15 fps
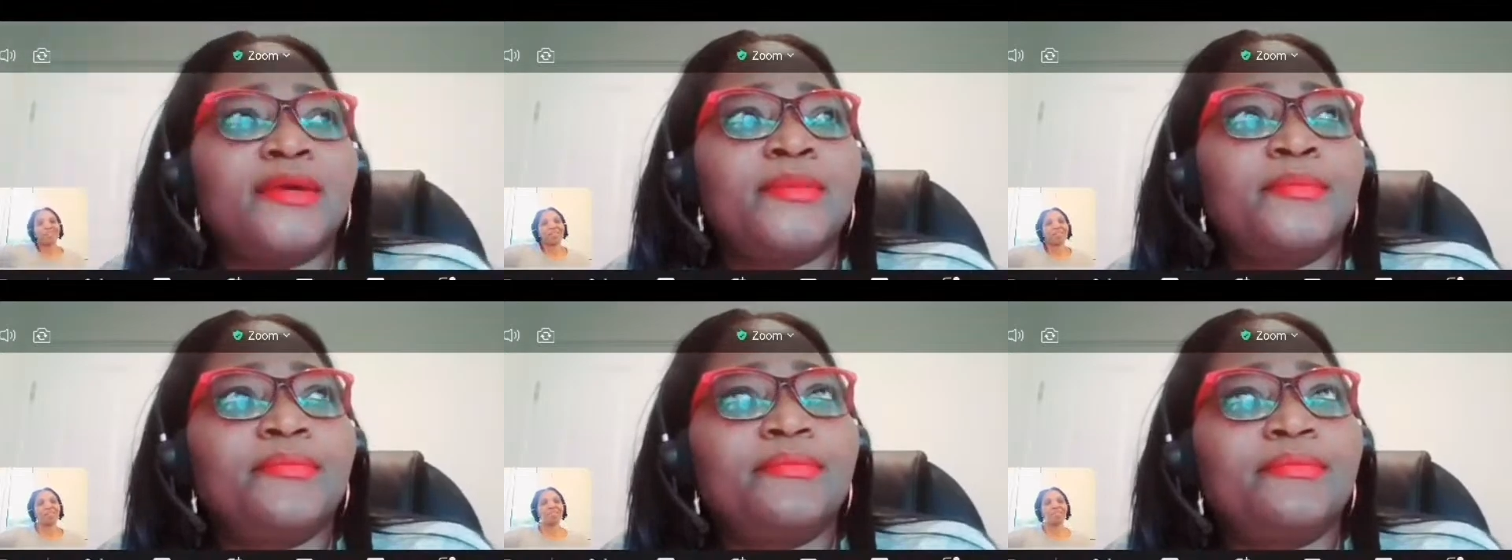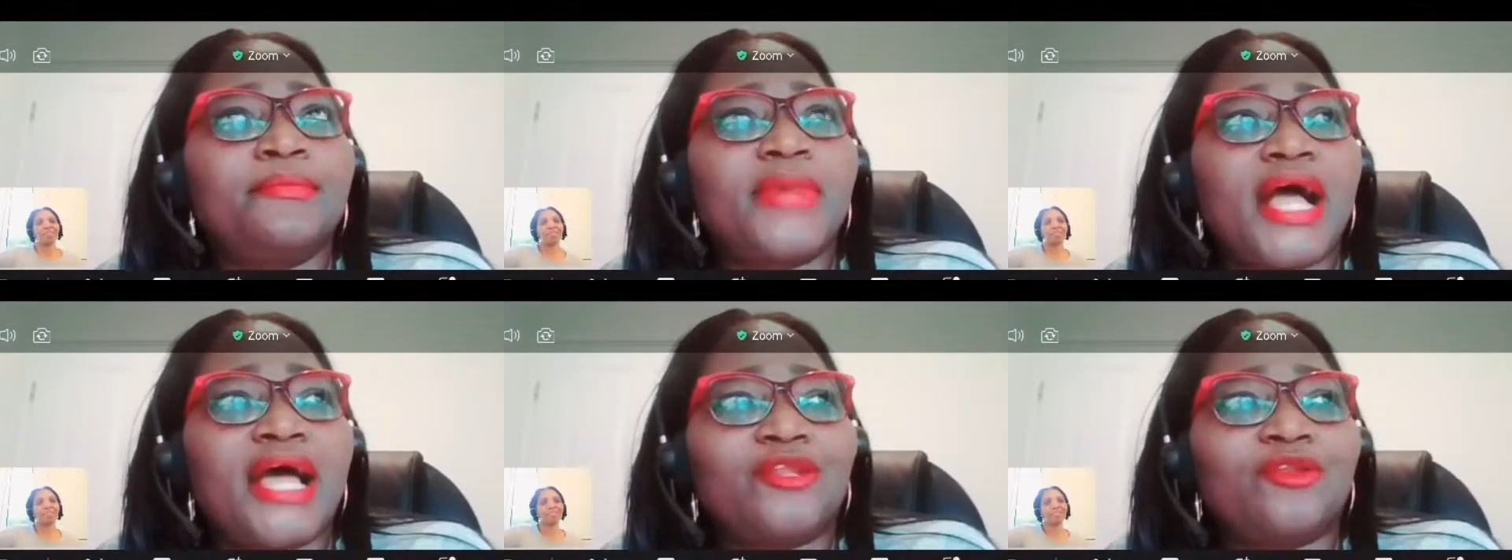
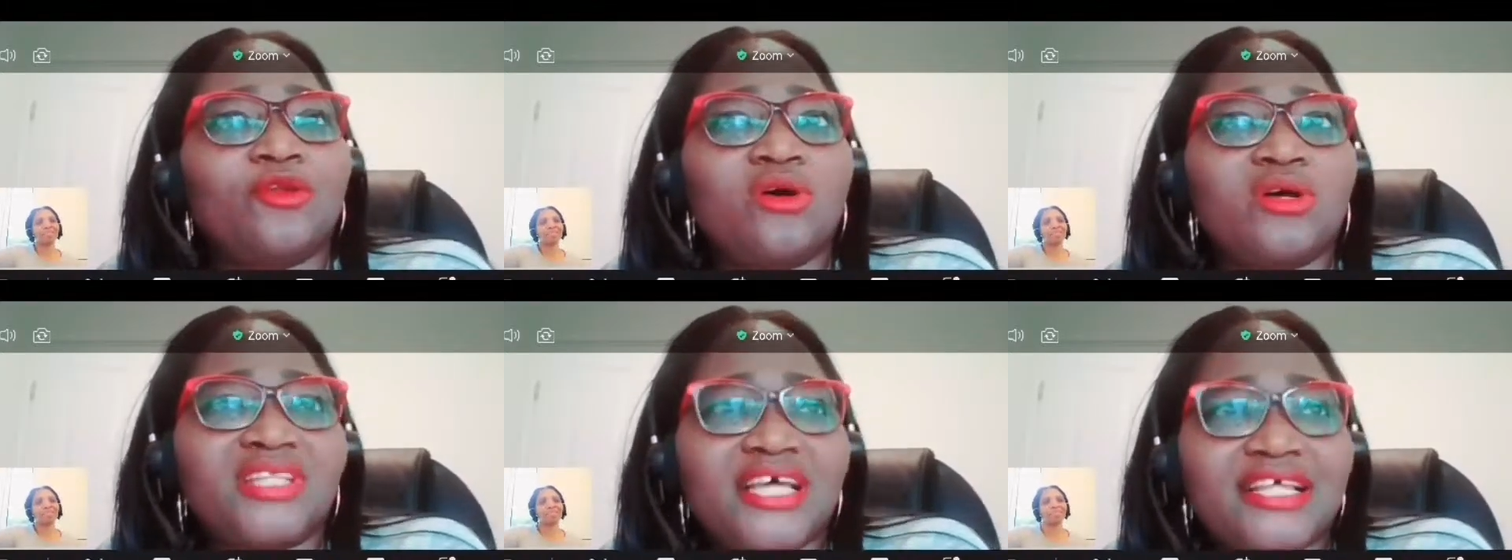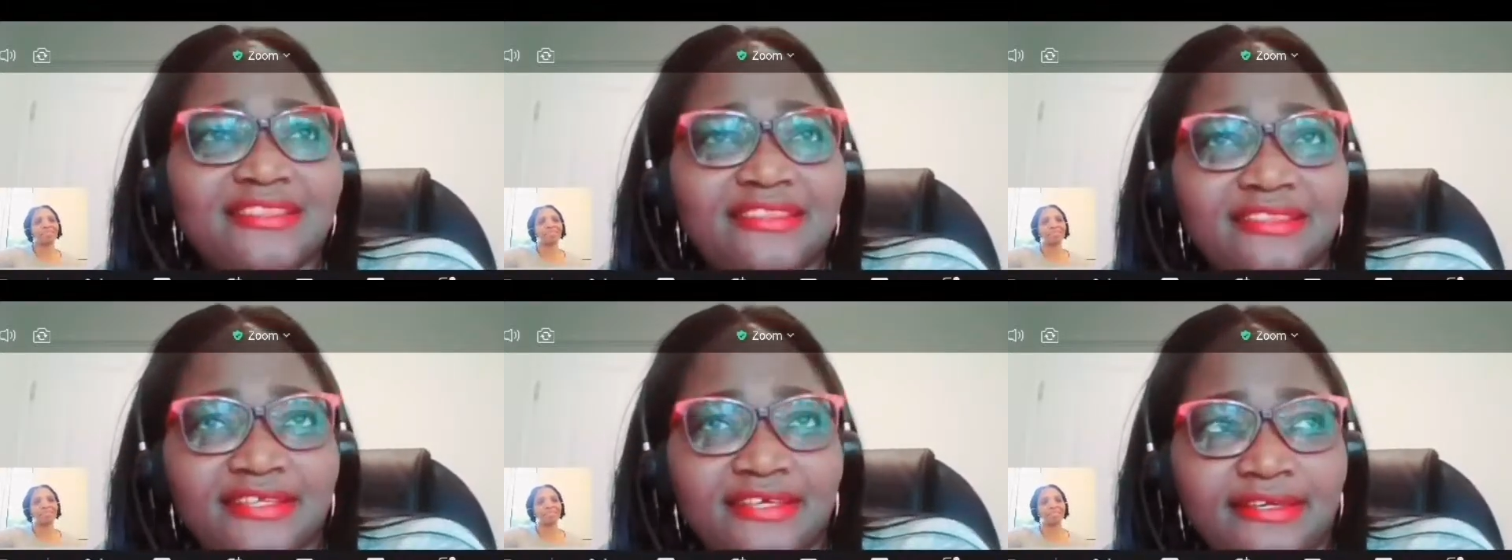
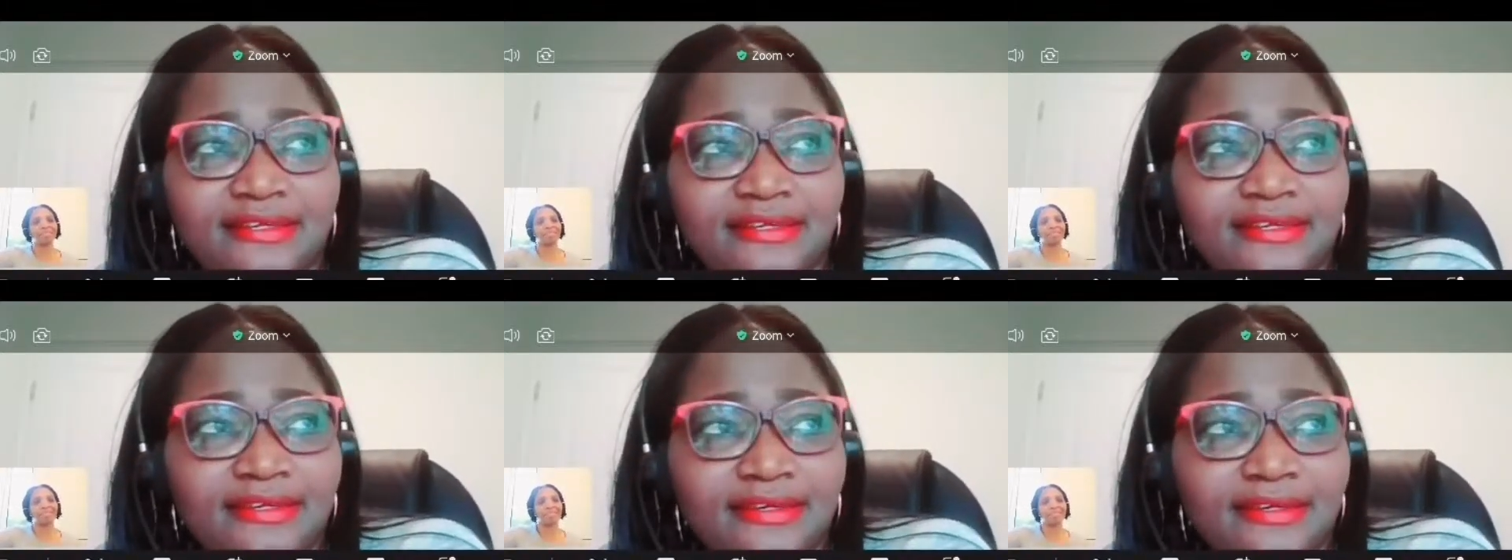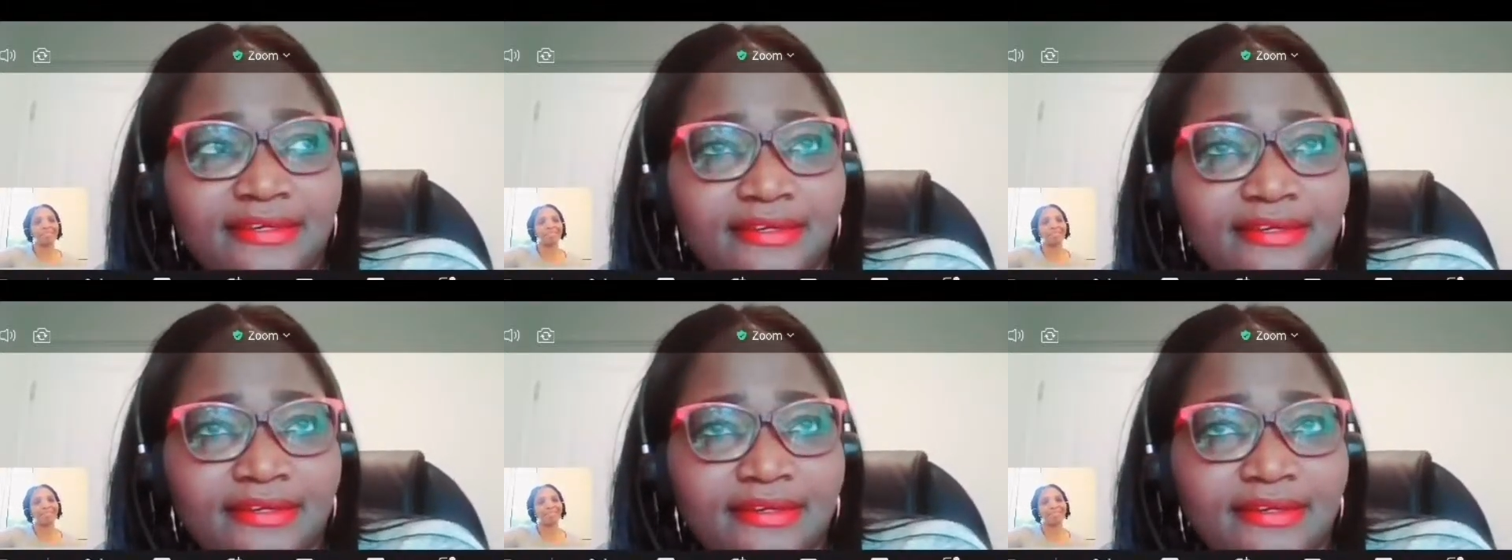Another
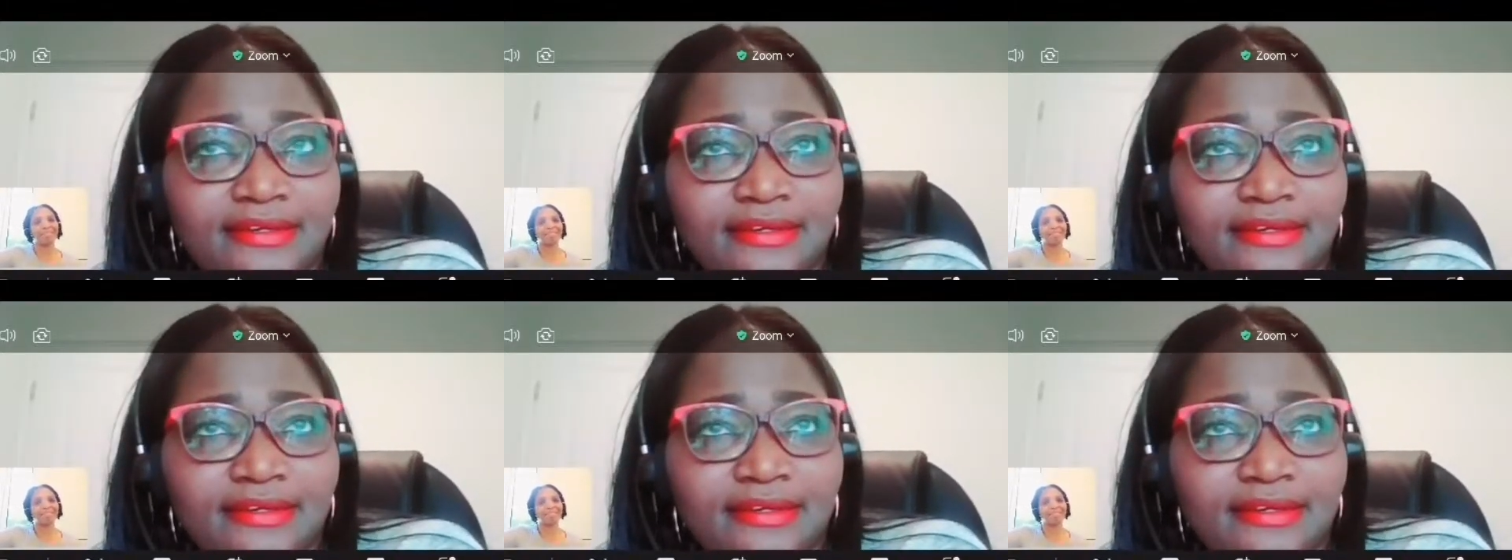thing